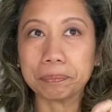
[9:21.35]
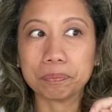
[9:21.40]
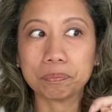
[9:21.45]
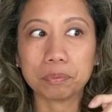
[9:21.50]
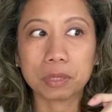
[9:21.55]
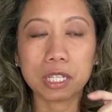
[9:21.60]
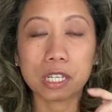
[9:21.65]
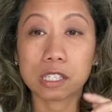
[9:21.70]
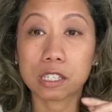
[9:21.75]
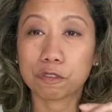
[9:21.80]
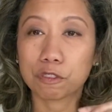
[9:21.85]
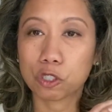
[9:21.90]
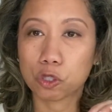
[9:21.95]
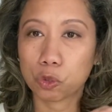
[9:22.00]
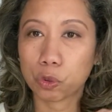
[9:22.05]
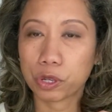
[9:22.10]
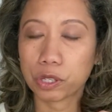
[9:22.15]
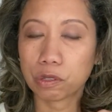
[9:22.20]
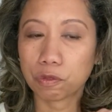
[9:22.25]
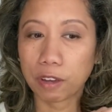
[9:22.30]
because of the
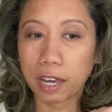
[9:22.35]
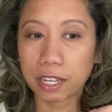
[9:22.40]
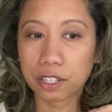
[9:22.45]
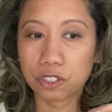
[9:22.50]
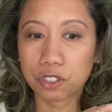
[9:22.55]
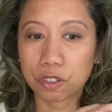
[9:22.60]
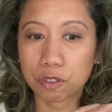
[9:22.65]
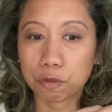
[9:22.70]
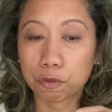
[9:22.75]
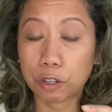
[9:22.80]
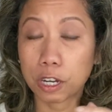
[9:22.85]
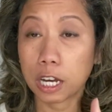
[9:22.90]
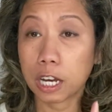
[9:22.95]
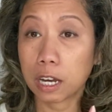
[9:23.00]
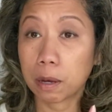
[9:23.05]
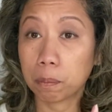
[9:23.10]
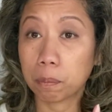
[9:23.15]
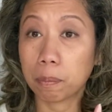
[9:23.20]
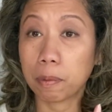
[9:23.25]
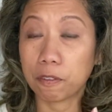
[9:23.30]
noise factor
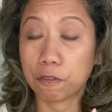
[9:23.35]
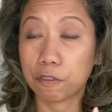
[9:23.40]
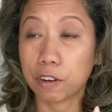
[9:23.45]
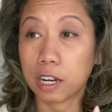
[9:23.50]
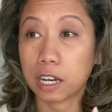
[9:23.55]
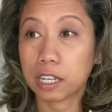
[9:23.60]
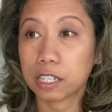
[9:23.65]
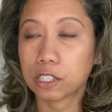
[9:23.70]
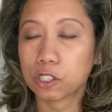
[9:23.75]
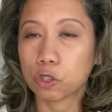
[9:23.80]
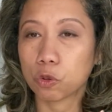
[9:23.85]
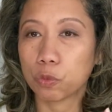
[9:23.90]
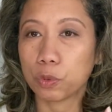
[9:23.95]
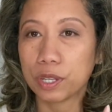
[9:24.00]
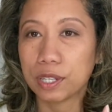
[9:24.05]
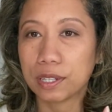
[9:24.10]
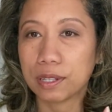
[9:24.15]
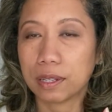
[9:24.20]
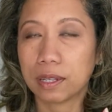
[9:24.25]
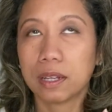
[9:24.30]
for us. So
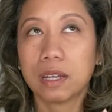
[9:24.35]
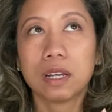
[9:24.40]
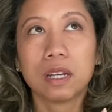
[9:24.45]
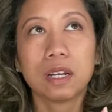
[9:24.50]
we